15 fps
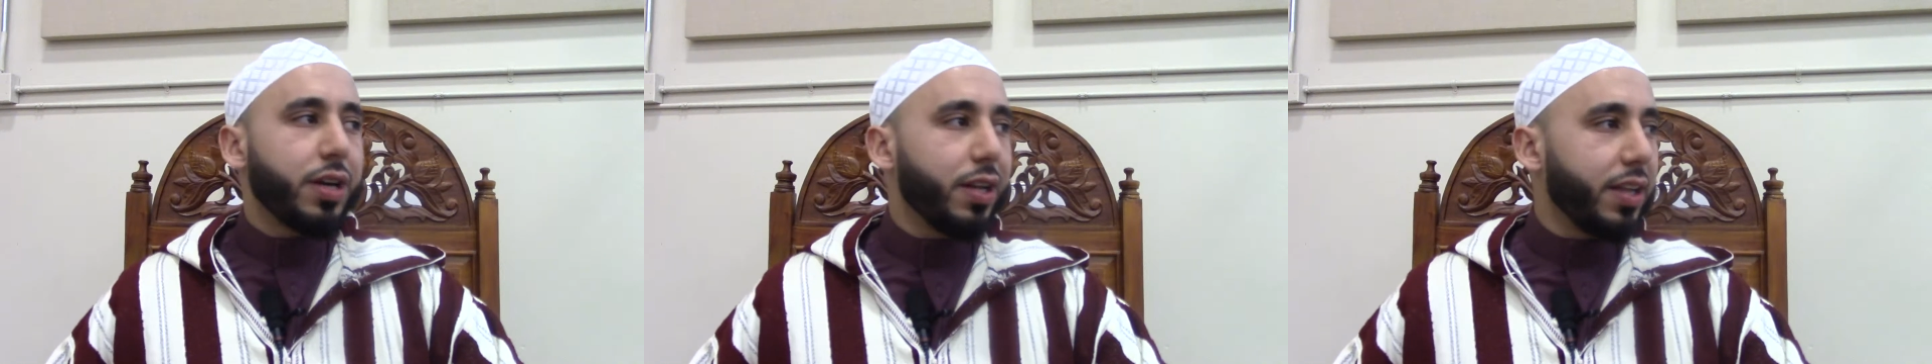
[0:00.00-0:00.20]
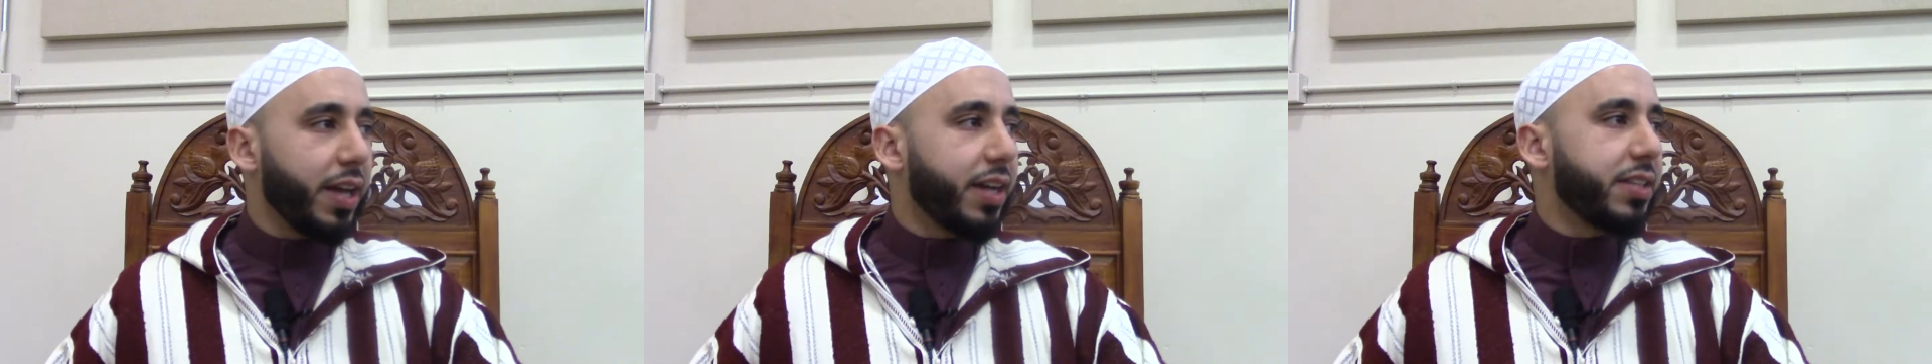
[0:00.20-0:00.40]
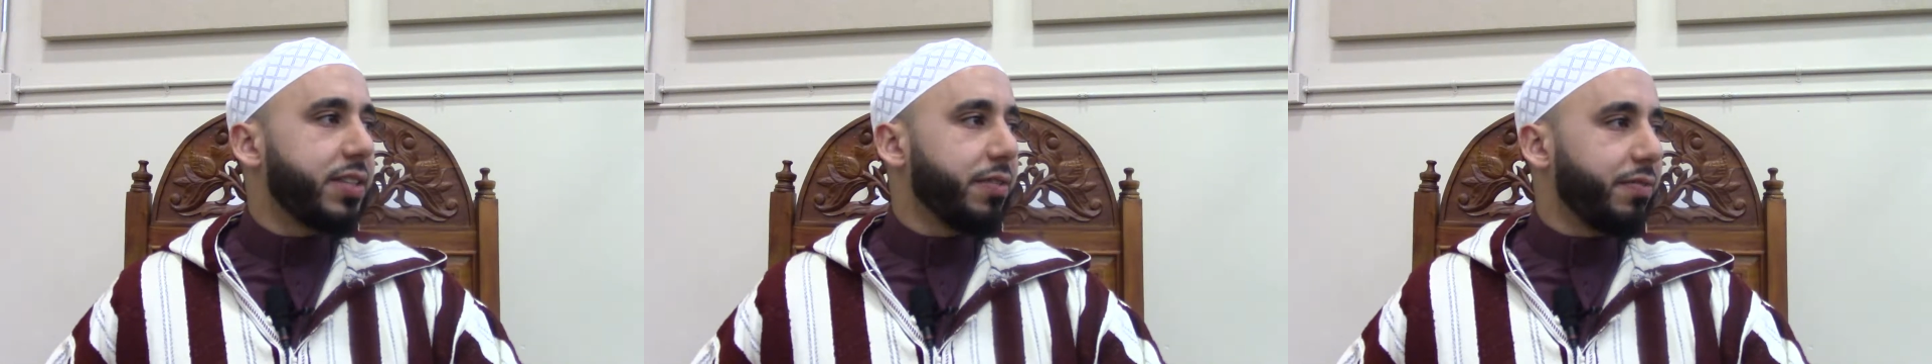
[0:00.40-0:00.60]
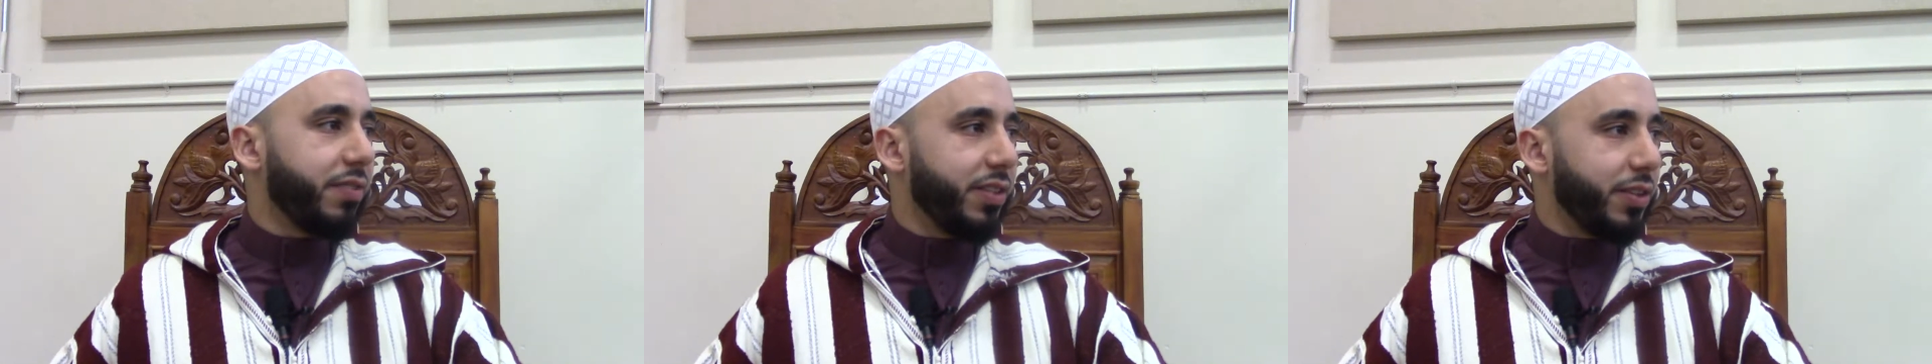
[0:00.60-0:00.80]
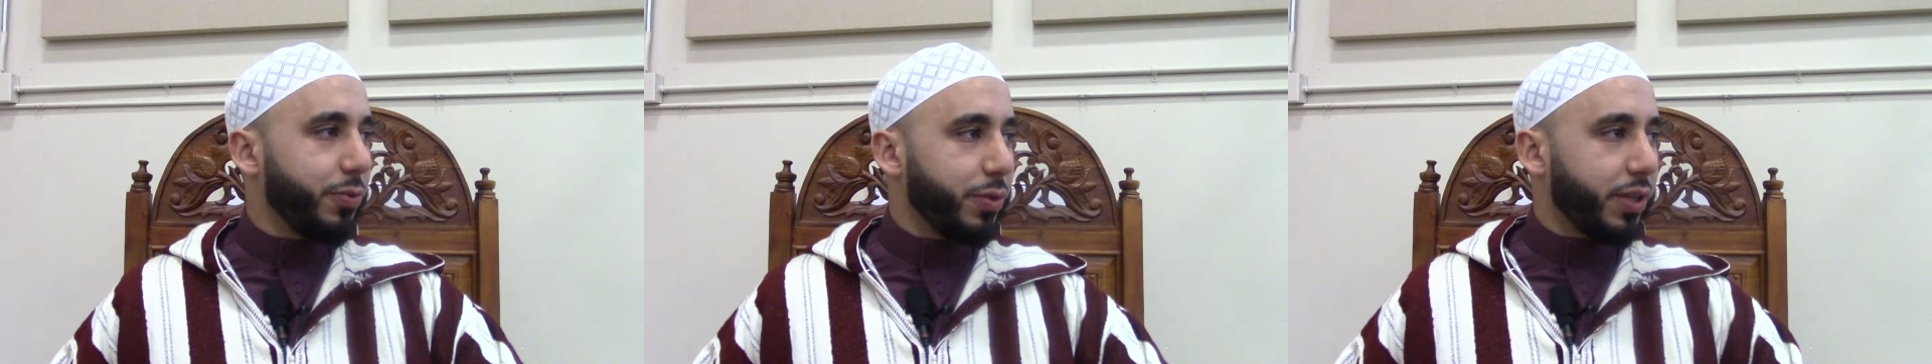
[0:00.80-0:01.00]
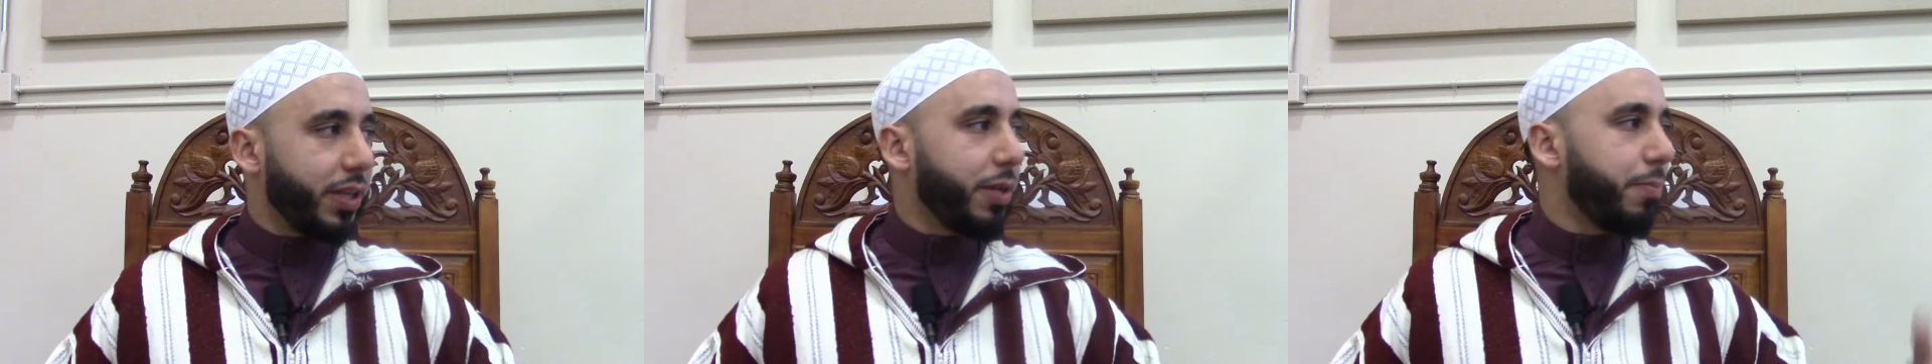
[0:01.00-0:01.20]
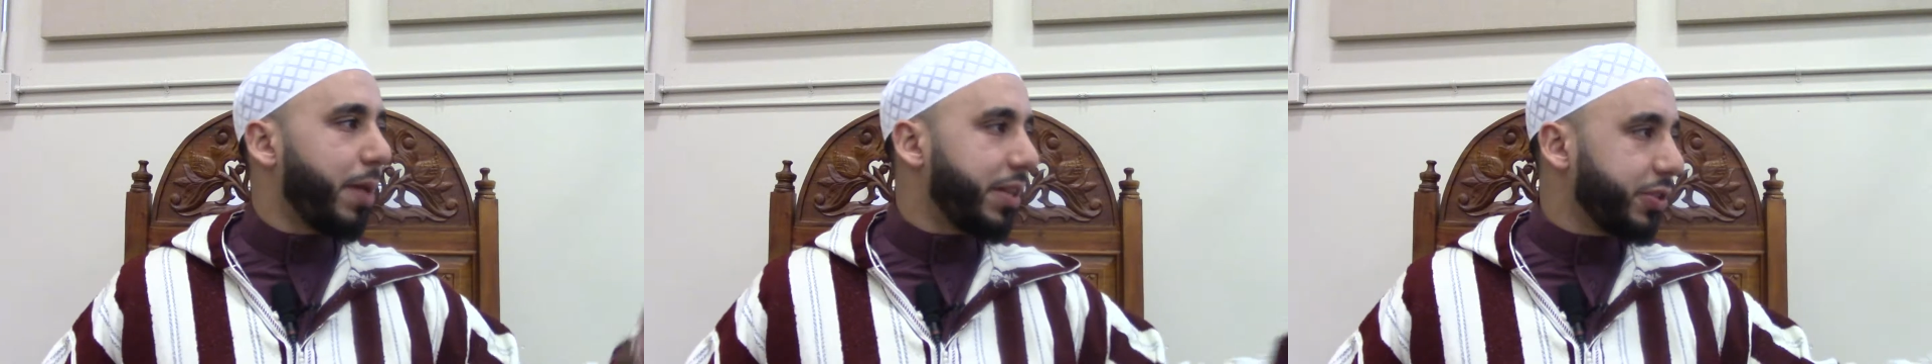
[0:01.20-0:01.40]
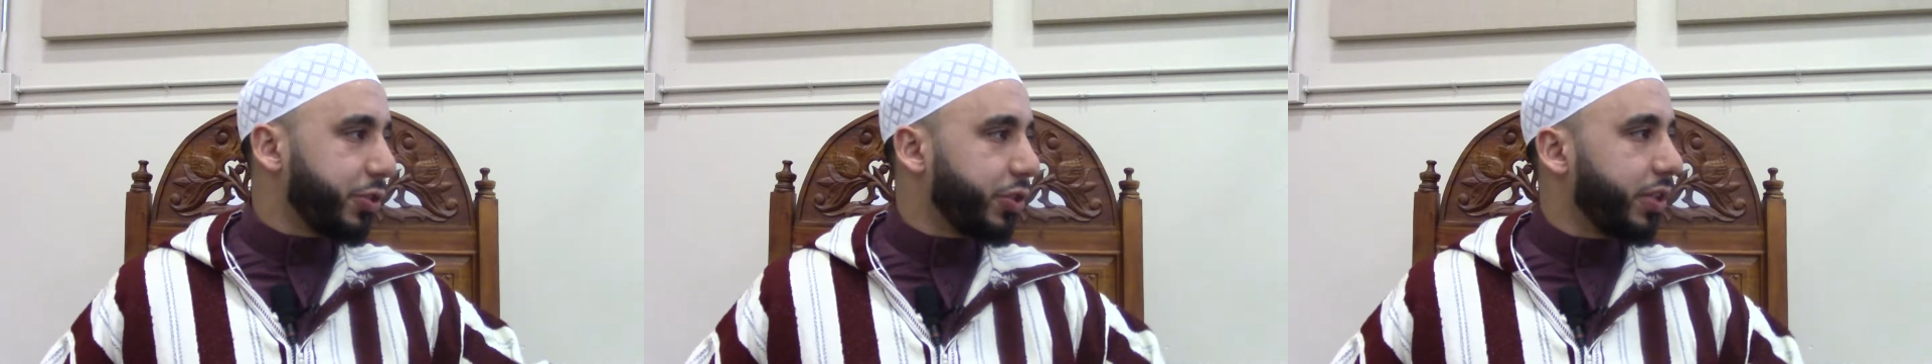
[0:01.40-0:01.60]
collectively, we can
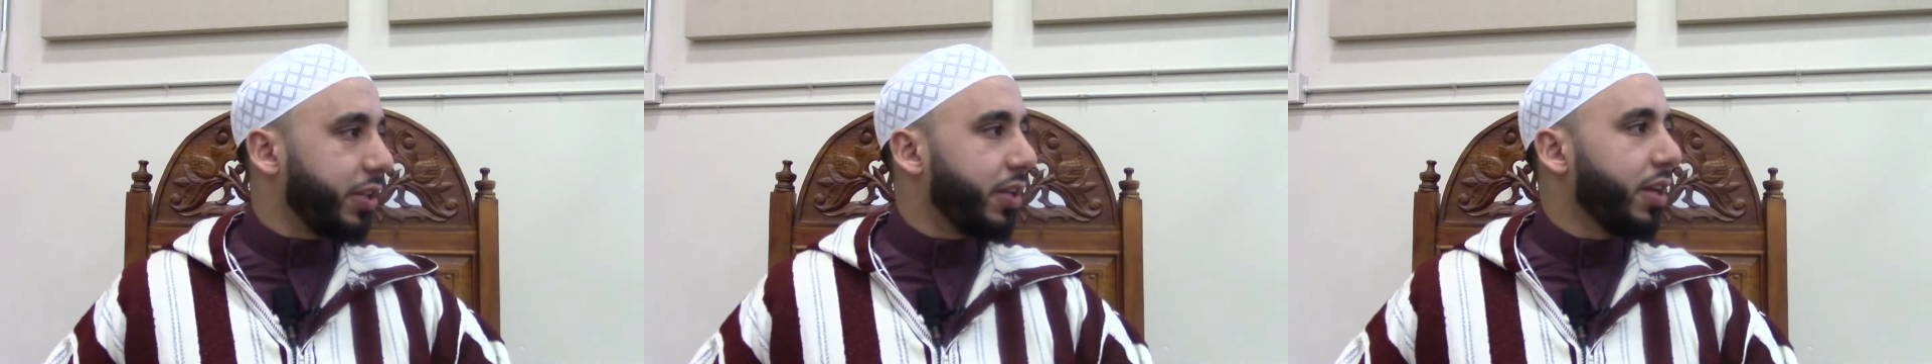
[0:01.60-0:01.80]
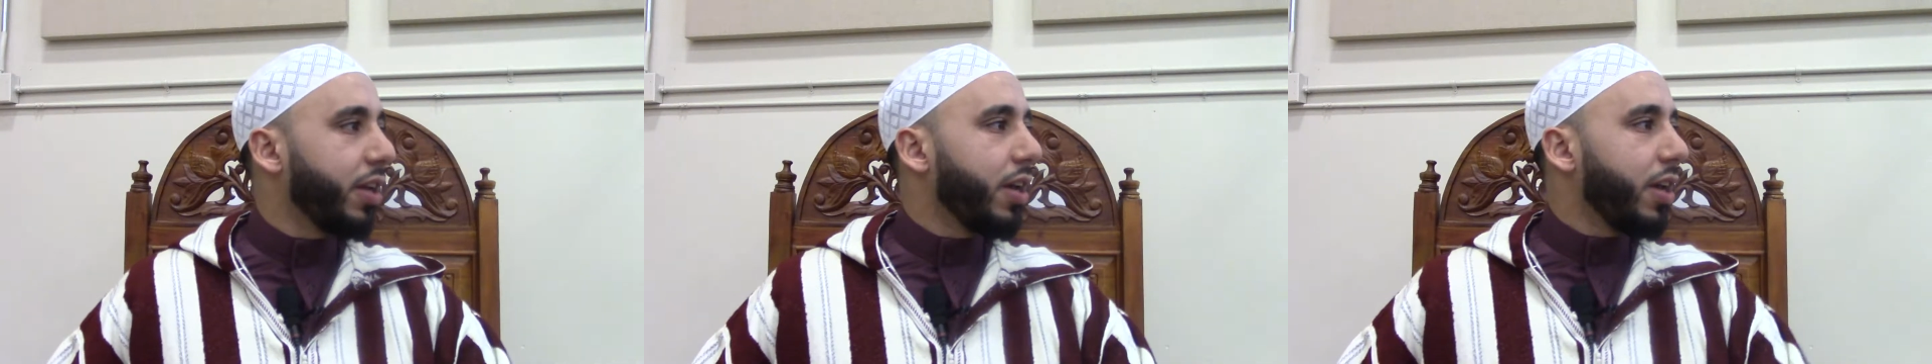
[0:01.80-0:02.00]
mention,